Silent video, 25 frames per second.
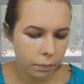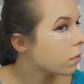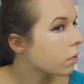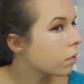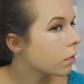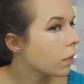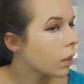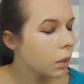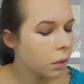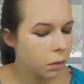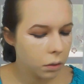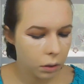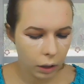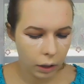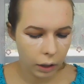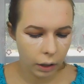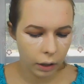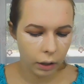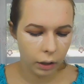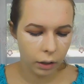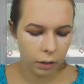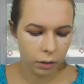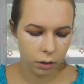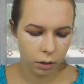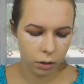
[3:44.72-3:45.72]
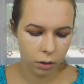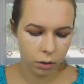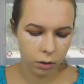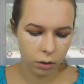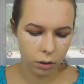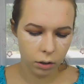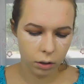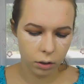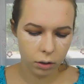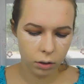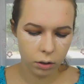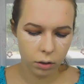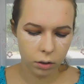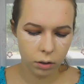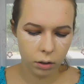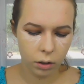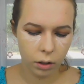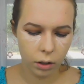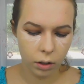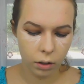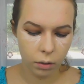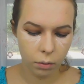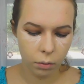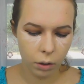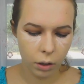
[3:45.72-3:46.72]
I don't think I get darkness
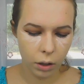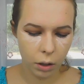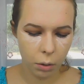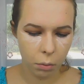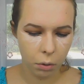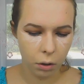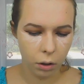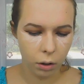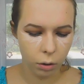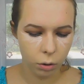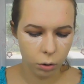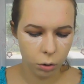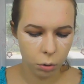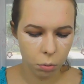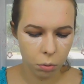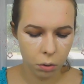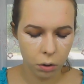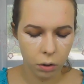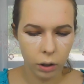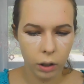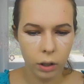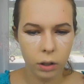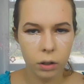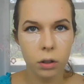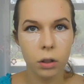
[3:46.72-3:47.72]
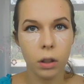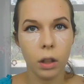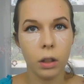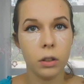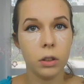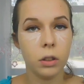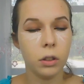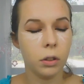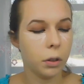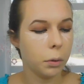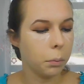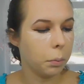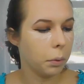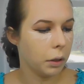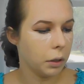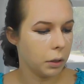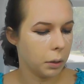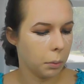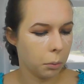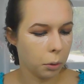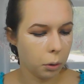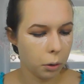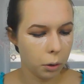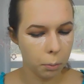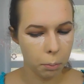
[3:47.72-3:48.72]
anywhere else really, so that's the only place
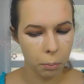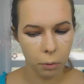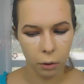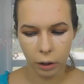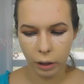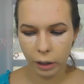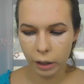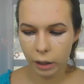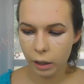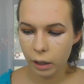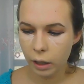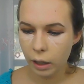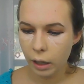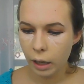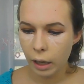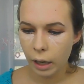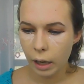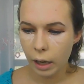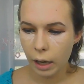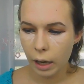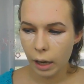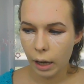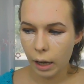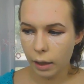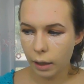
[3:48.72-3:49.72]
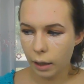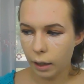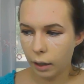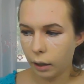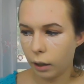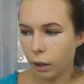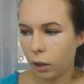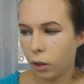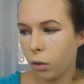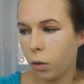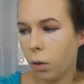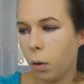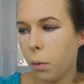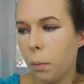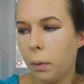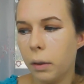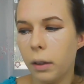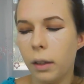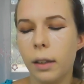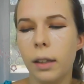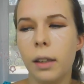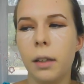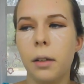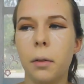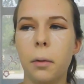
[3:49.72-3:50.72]
I'm going to put it. And then I'm going to go with
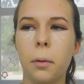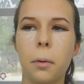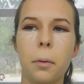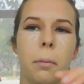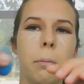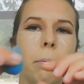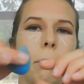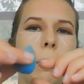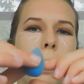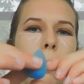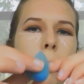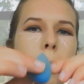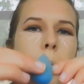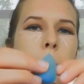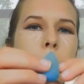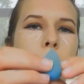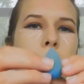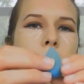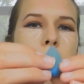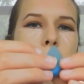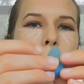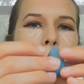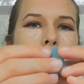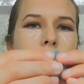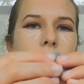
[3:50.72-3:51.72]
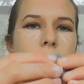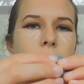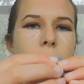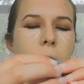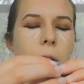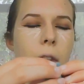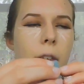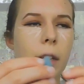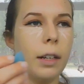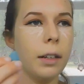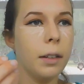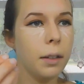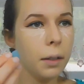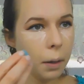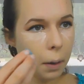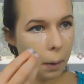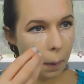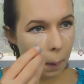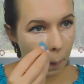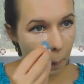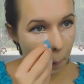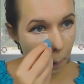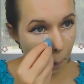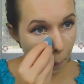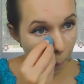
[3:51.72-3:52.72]
a little baby beauty blender thing
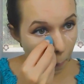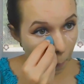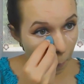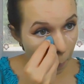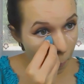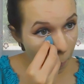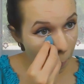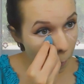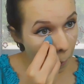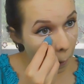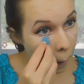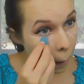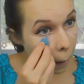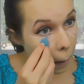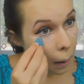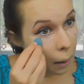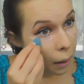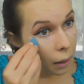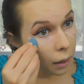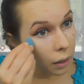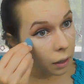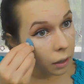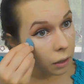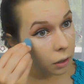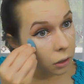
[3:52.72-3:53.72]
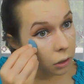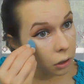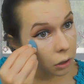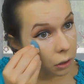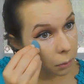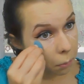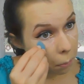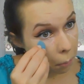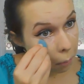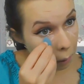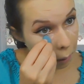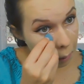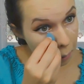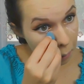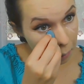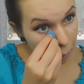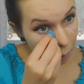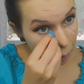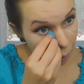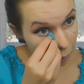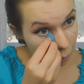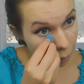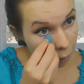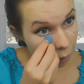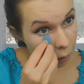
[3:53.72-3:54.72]
and just blend
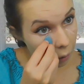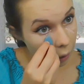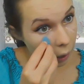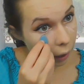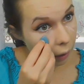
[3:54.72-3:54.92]
that all